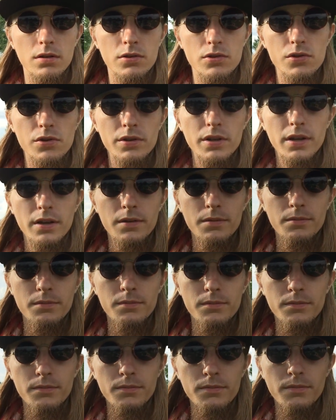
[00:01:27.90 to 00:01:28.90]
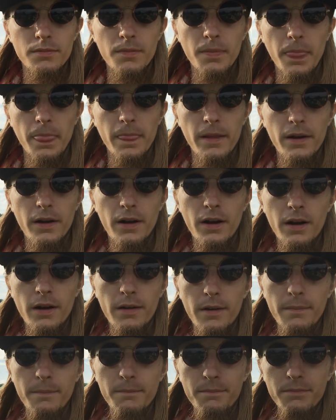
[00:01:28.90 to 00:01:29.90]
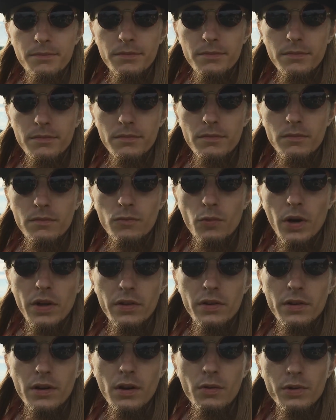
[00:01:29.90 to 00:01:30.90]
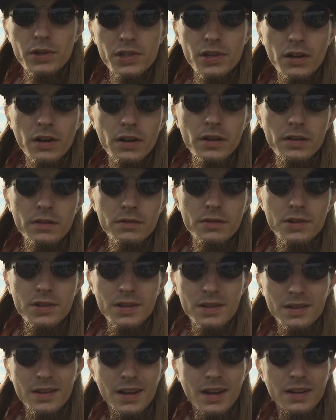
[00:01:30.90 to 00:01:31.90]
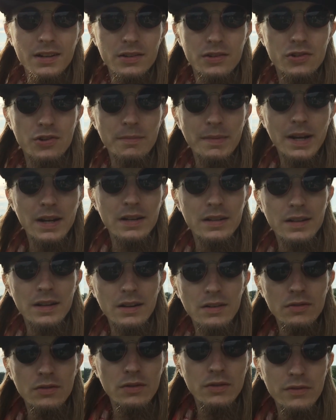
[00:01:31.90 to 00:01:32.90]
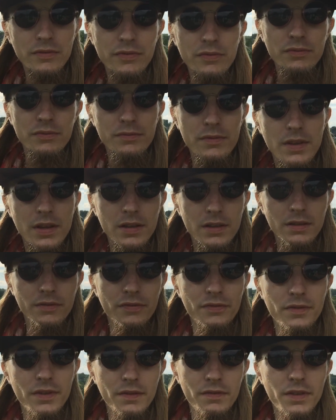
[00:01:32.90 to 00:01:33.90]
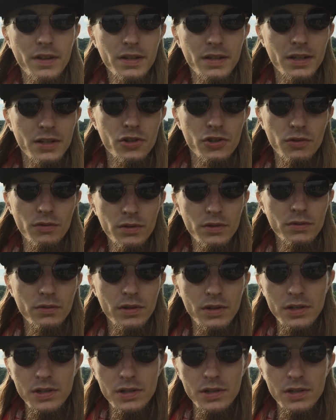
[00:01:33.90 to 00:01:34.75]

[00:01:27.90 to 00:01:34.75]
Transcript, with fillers: so yeah. Um, whether or not we saw it is kind of traumatic. I don't know if they, if, if they did show it to